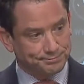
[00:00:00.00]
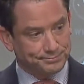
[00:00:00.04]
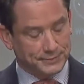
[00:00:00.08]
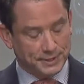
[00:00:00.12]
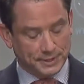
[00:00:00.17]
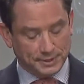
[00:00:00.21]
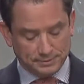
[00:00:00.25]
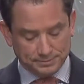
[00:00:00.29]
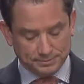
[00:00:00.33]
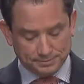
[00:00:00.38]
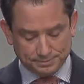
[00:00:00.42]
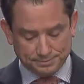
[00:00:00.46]

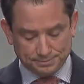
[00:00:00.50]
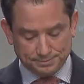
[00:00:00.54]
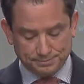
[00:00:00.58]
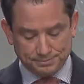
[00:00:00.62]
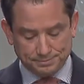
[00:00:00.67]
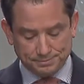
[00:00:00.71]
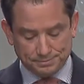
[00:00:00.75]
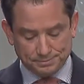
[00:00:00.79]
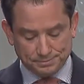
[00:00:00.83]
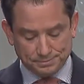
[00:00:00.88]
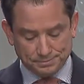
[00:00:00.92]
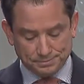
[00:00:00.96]
Yeah.
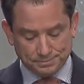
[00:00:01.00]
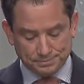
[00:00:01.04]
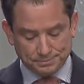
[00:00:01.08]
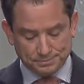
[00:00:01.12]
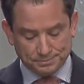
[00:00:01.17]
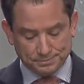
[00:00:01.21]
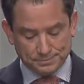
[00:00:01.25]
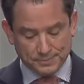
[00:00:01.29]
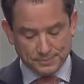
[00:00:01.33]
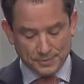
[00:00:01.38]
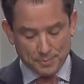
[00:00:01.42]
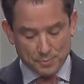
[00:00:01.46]

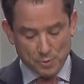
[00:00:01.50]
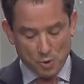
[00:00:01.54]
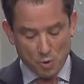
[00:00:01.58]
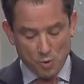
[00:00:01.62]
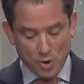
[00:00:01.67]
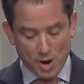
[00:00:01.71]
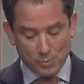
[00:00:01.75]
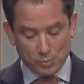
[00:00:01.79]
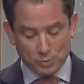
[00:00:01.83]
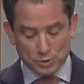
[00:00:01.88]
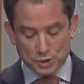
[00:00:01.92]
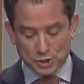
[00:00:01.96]
The
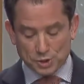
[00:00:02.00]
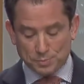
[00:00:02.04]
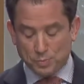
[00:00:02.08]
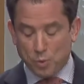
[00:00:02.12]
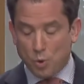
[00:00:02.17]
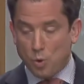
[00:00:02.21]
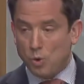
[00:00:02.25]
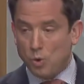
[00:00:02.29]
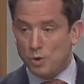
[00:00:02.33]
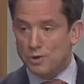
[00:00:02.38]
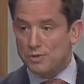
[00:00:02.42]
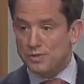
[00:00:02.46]
program will
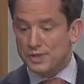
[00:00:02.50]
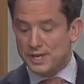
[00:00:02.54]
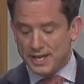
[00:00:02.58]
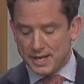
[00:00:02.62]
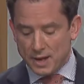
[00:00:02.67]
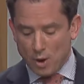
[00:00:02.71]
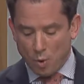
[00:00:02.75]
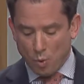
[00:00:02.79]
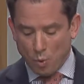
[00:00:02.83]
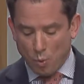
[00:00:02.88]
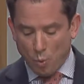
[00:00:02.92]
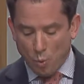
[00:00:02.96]
support
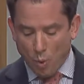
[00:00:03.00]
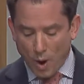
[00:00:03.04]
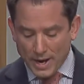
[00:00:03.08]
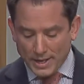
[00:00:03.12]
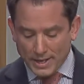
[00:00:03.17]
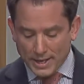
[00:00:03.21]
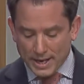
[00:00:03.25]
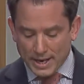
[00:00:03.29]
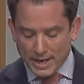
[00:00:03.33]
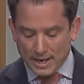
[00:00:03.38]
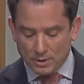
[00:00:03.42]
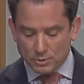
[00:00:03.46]
the
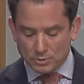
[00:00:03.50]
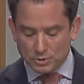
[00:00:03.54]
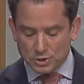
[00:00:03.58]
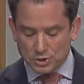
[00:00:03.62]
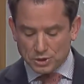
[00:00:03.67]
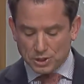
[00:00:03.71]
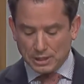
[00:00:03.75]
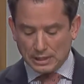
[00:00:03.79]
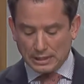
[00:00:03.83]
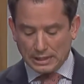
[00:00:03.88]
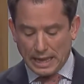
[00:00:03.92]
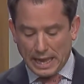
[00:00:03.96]
White
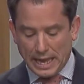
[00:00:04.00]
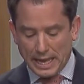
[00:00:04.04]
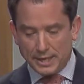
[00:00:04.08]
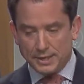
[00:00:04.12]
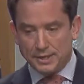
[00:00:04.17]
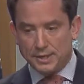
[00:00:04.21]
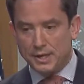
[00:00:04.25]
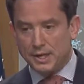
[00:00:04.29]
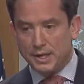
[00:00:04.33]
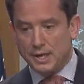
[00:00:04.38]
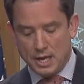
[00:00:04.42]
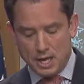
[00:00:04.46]

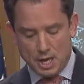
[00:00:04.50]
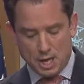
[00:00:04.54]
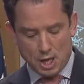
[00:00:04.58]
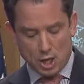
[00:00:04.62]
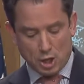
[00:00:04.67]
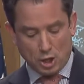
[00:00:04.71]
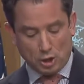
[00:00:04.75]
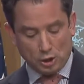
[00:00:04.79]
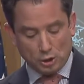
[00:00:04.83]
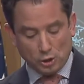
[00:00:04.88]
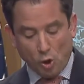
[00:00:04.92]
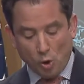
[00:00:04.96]
House-led
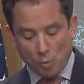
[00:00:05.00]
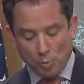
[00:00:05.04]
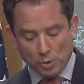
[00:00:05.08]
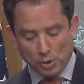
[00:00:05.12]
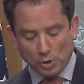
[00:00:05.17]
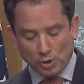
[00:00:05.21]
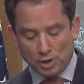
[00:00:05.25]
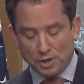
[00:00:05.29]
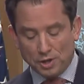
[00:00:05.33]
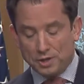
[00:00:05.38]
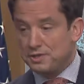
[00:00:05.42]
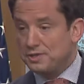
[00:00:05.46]

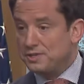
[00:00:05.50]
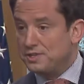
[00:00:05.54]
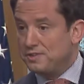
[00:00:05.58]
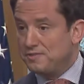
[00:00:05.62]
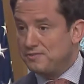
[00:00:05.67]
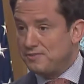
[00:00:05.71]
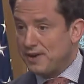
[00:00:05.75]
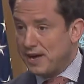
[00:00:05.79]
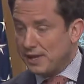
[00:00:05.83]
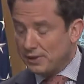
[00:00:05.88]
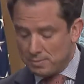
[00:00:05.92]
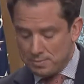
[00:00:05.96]
Global
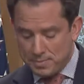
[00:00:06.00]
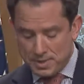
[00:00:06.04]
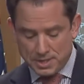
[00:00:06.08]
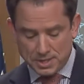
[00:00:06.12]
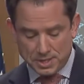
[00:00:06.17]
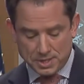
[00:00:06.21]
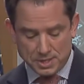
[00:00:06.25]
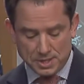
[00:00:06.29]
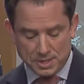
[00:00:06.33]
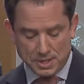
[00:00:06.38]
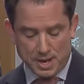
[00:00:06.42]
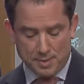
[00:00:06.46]

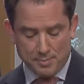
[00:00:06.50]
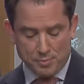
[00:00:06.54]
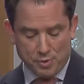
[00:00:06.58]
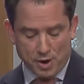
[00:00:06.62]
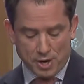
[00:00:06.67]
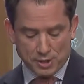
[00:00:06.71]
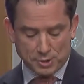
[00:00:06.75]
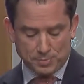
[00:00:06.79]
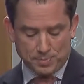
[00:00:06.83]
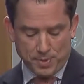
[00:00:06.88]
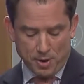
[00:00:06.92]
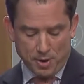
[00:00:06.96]
Development and
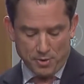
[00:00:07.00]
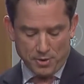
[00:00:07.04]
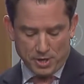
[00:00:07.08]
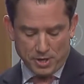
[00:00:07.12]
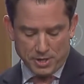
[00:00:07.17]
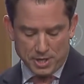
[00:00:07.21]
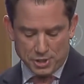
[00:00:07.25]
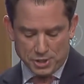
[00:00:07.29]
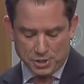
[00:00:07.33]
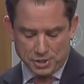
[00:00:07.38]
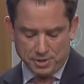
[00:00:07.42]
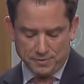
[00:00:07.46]
Prosperity
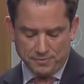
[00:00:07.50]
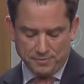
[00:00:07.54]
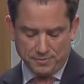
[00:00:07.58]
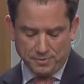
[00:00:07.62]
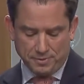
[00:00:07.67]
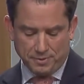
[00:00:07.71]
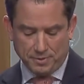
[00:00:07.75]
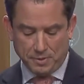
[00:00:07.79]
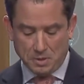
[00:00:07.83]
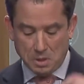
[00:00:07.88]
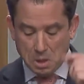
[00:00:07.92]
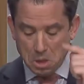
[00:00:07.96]
Initiative,
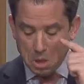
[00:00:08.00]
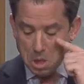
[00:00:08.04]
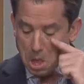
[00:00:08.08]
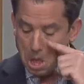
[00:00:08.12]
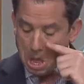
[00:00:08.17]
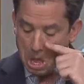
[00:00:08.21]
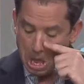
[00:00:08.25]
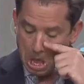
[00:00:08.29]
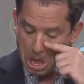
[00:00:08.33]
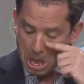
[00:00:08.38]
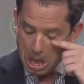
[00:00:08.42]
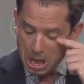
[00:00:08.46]

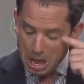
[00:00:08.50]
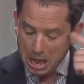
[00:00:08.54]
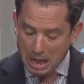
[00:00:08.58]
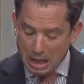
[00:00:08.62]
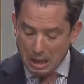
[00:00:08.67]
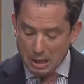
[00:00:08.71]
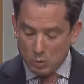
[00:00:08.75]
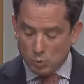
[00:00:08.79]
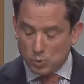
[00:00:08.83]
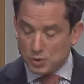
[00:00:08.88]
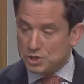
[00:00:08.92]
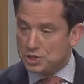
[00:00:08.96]

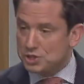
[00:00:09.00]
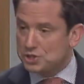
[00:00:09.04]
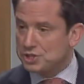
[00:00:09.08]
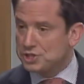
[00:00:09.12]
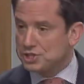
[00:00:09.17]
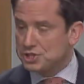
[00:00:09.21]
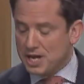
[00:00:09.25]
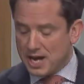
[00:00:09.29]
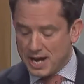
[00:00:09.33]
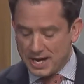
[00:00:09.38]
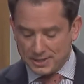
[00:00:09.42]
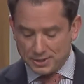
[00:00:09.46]
which is
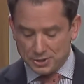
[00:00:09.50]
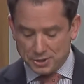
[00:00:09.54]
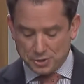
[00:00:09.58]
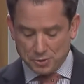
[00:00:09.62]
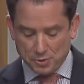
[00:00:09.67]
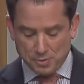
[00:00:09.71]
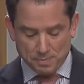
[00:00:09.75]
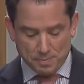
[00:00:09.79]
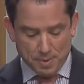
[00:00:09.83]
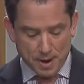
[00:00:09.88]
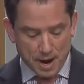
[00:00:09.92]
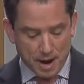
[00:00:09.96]
designed
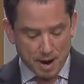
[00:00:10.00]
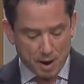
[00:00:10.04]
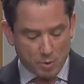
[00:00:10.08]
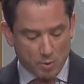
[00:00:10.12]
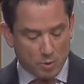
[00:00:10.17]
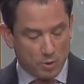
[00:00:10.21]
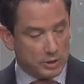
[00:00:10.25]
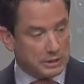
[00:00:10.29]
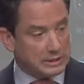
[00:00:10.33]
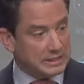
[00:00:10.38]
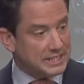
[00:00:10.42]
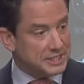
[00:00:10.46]
to
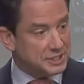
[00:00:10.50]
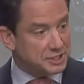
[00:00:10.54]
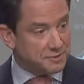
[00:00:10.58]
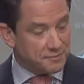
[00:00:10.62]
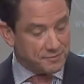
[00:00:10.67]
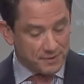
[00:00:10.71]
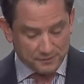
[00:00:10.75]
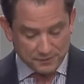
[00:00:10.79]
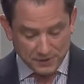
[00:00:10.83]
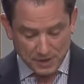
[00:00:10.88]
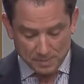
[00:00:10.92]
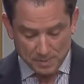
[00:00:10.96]
empower at least
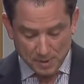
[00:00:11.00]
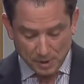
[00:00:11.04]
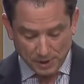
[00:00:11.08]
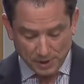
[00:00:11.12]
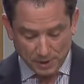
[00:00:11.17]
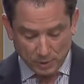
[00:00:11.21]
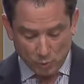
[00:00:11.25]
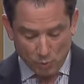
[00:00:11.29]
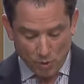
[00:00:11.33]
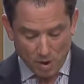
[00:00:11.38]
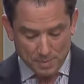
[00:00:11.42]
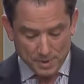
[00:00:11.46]
50
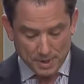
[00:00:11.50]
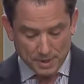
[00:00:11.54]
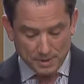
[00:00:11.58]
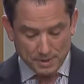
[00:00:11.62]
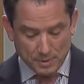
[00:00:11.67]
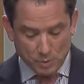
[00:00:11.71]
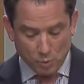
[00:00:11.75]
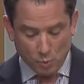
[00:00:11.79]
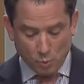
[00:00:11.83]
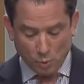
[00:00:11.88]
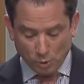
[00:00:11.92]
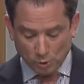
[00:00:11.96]
million
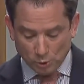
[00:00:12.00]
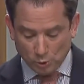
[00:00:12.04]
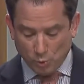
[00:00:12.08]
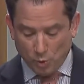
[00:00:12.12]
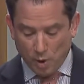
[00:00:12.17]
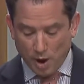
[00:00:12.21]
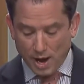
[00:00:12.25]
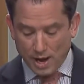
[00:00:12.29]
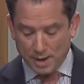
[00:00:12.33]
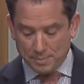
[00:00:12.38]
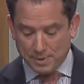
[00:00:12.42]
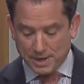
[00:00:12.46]
women
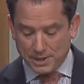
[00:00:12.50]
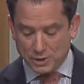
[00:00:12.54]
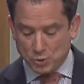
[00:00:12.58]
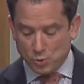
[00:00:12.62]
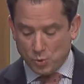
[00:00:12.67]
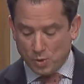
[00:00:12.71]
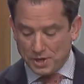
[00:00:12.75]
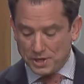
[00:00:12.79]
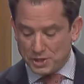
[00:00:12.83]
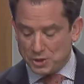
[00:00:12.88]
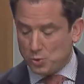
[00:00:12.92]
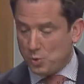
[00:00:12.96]
worldwide by
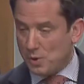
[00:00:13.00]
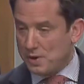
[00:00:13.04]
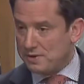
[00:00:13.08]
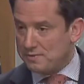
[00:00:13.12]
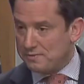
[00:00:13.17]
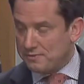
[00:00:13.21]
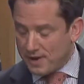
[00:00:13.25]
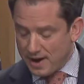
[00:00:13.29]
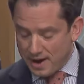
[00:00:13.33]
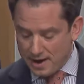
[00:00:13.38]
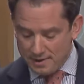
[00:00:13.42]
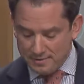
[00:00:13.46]

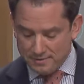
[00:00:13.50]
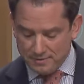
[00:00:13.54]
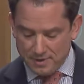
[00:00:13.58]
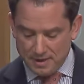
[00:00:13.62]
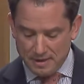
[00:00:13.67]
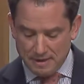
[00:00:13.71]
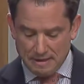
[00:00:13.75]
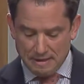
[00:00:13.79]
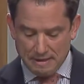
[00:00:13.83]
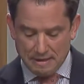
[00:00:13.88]
2025